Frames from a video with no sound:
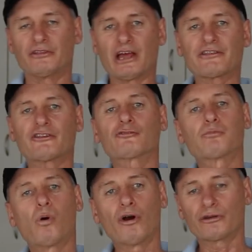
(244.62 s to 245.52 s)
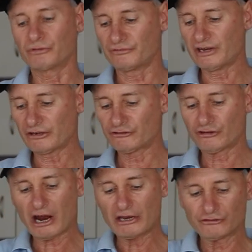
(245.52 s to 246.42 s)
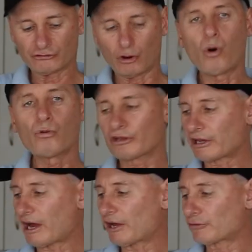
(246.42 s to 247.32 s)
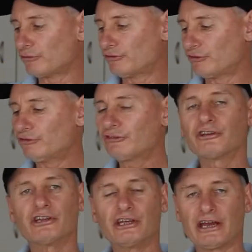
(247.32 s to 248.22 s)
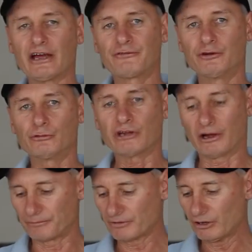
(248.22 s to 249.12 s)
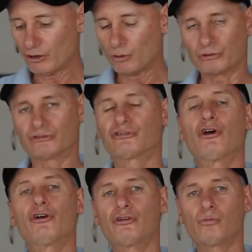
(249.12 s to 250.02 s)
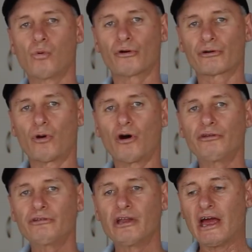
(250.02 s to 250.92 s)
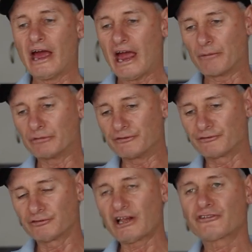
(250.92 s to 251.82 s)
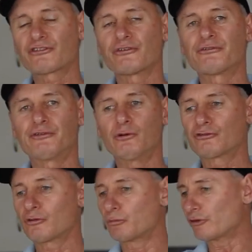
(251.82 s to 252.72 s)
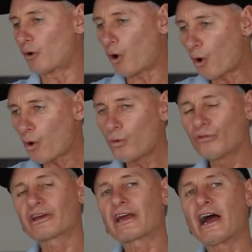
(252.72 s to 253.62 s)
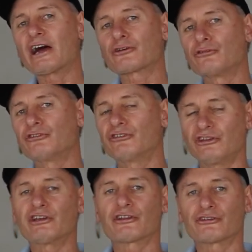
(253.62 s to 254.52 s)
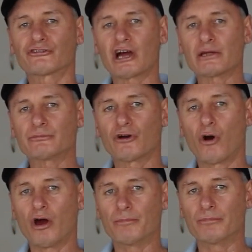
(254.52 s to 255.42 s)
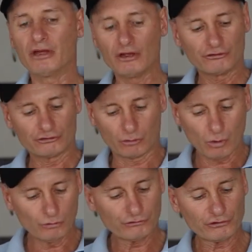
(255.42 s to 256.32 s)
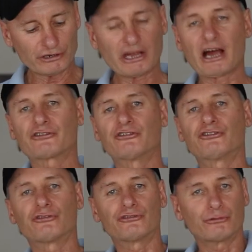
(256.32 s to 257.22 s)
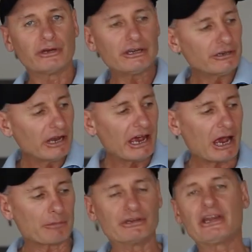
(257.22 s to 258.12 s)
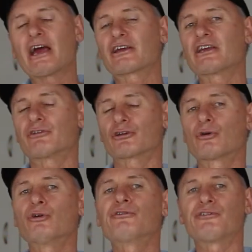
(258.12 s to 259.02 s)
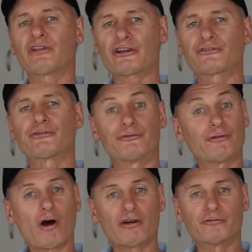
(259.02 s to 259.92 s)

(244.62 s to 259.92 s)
At this point, we've now changed all the cartridges in our filter. We turn the water on and we flush the filter with all the cartridges in at the same time. So all three cartridges are in and we now give it a good flush for 5